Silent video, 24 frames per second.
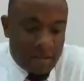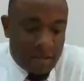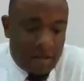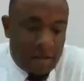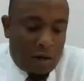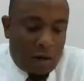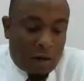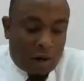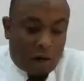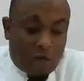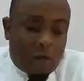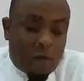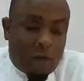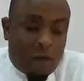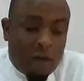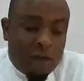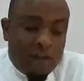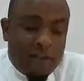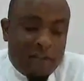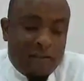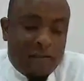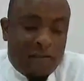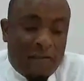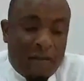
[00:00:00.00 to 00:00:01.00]
A lot of
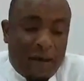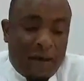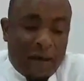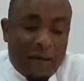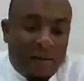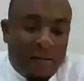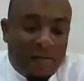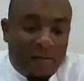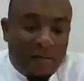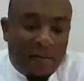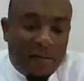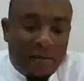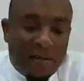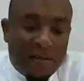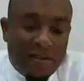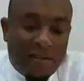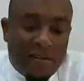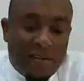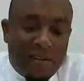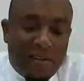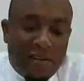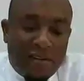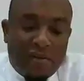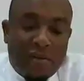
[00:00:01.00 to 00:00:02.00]
falsified figures
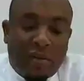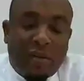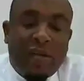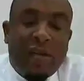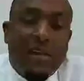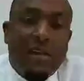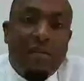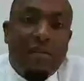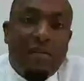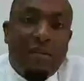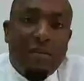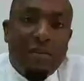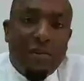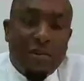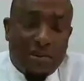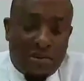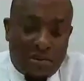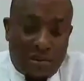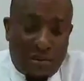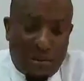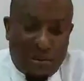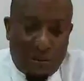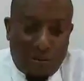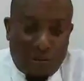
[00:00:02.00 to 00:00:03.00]
and distorted
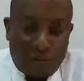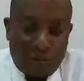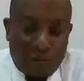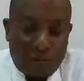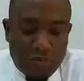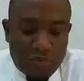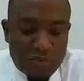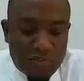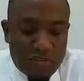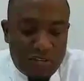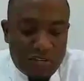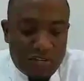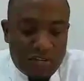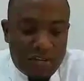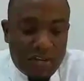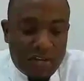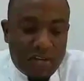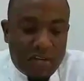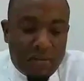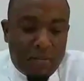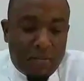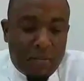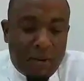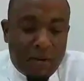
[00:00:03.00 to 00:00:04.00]
information were presented
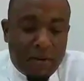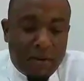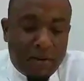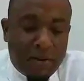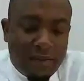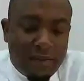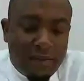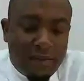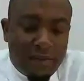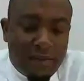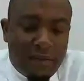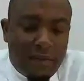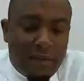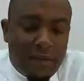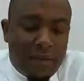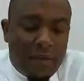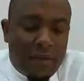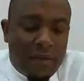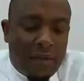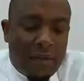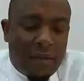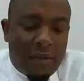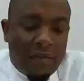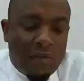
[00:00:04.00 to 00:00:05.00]
in a manner
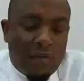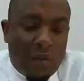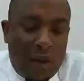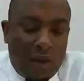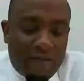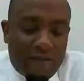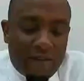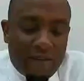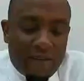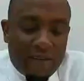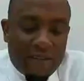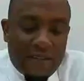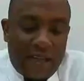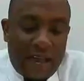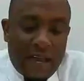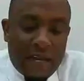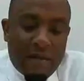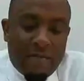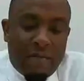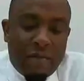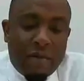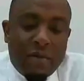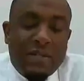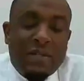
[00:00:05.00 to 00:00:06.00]
to have a
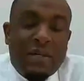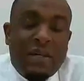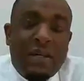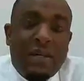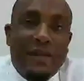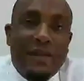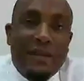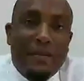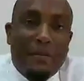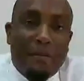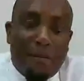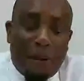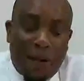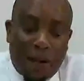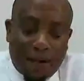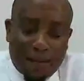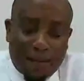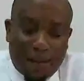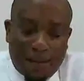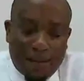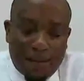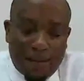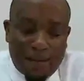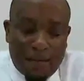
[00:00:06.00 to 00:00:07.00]
desired political impact
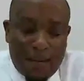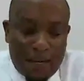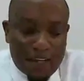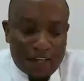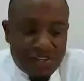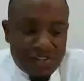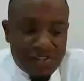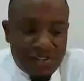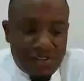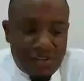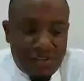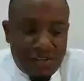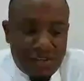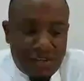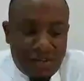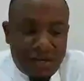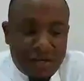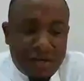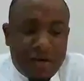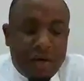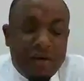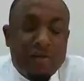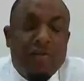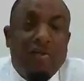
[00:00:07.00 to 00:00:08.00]
at the national
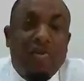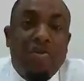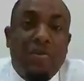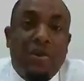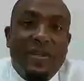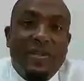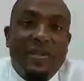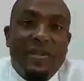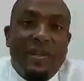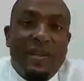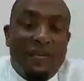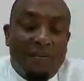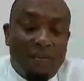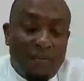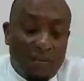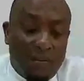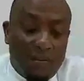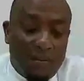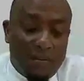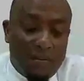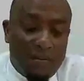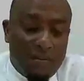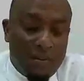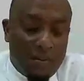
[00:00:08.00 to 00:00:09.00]
and constituency
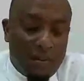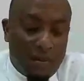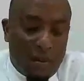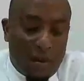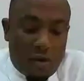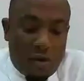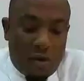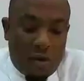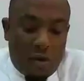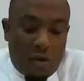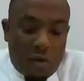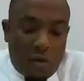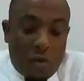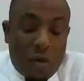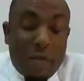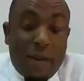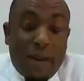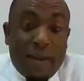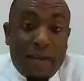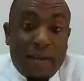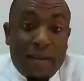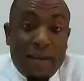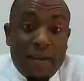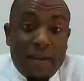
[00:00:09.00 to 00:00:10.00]
levels, where
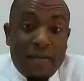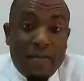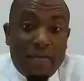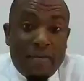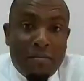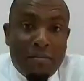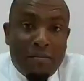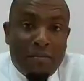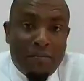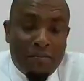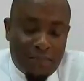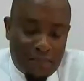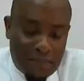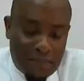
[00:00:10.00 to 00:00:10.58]
my name,